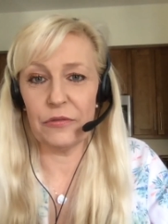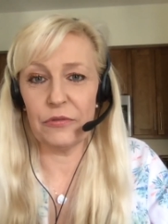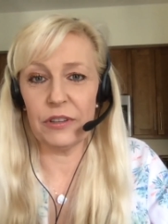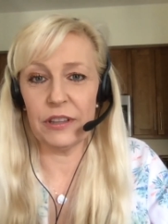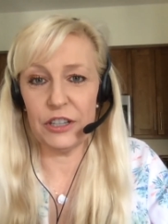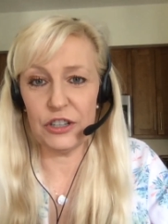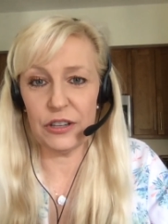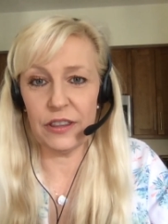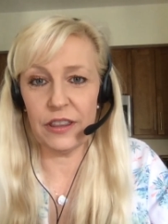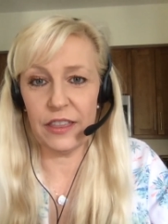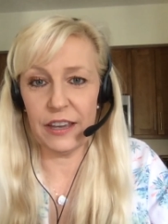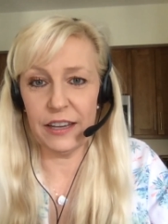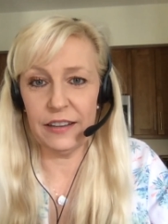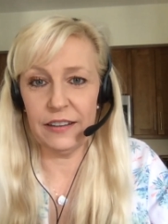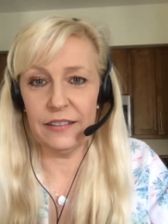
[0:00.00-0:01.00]
the
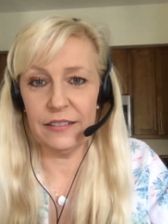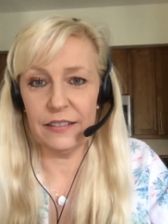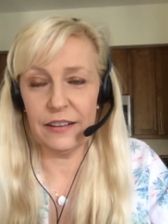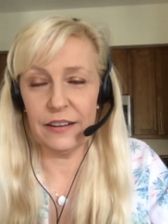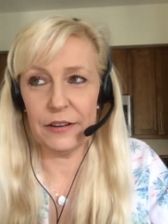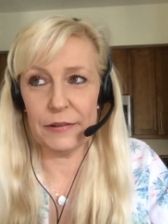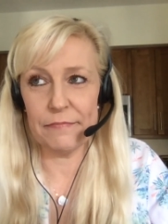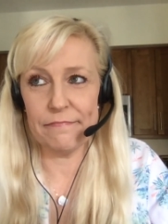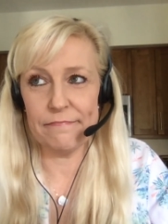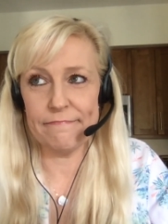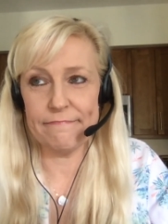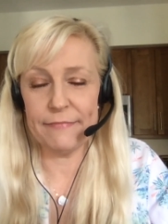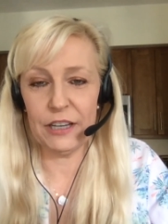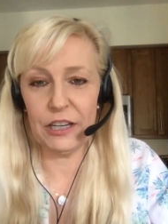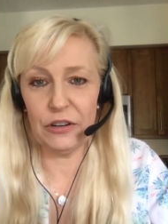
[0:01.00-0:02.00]
religion thing.
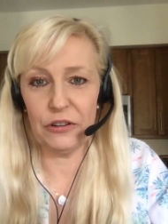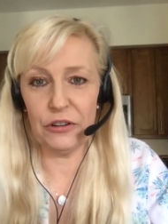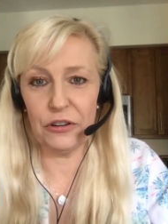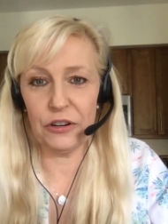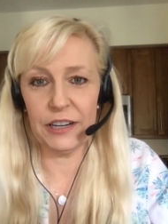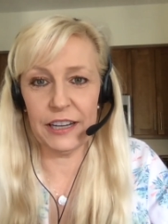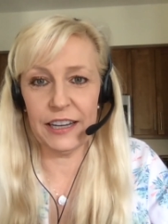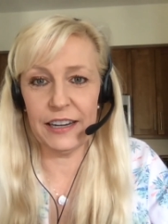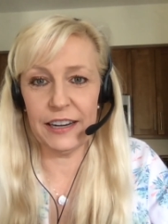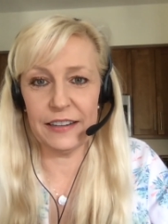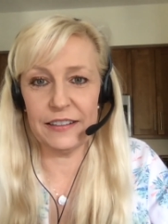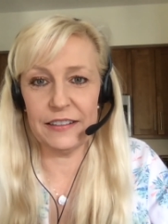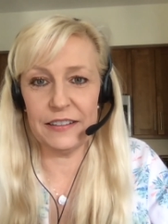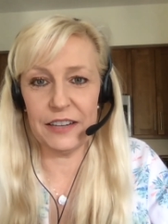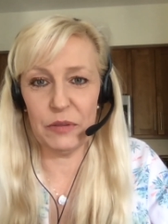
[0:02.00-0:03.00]
Um, you know, you're going to
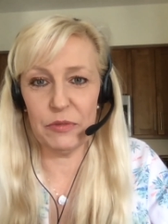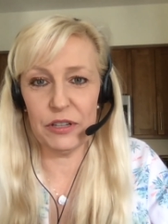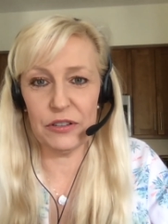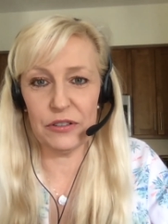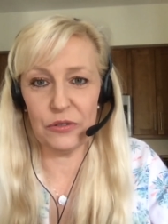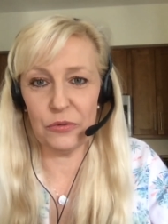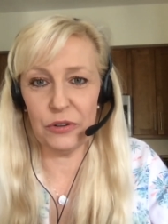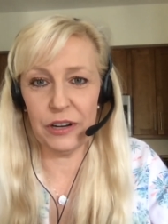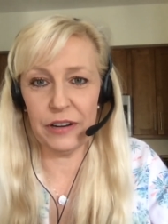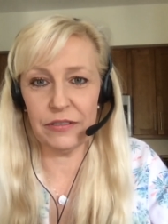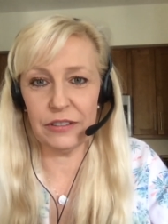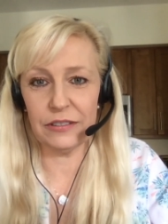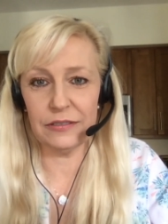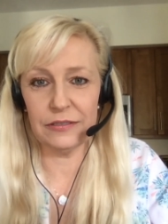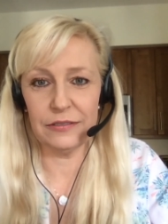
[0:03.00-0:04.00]
connect to demons or
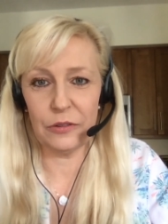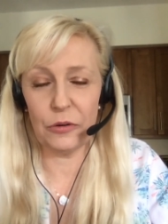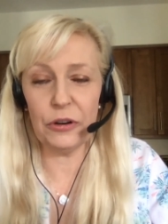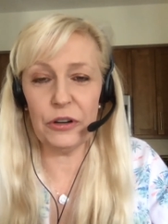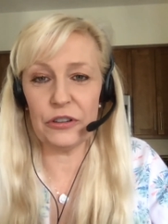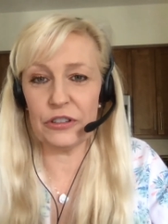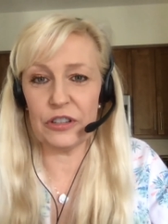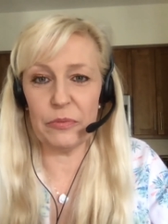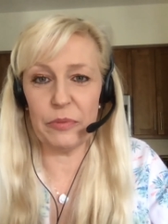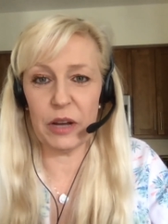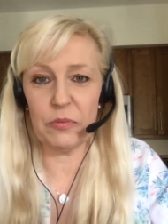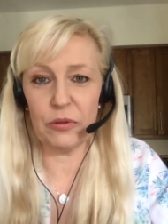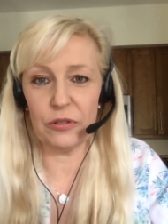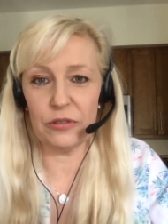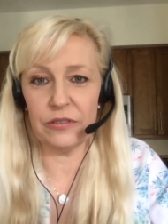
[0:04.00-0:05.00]
whatever, or you're just a
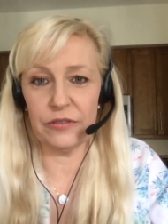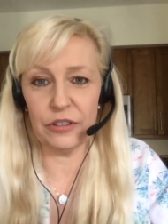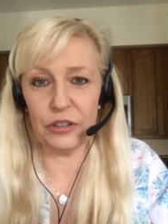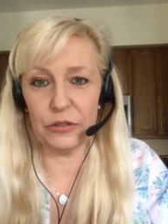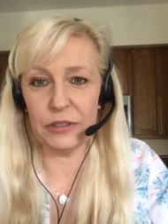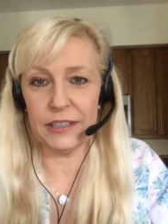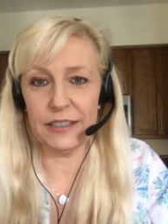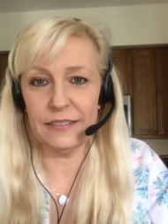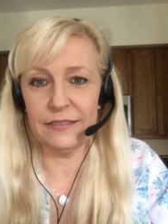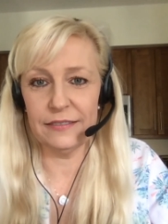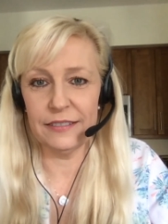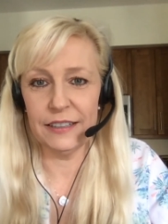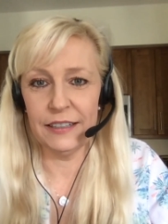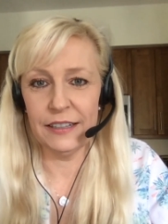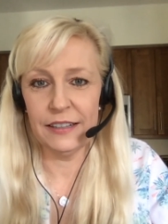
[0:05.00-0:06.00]
bad person for doing it.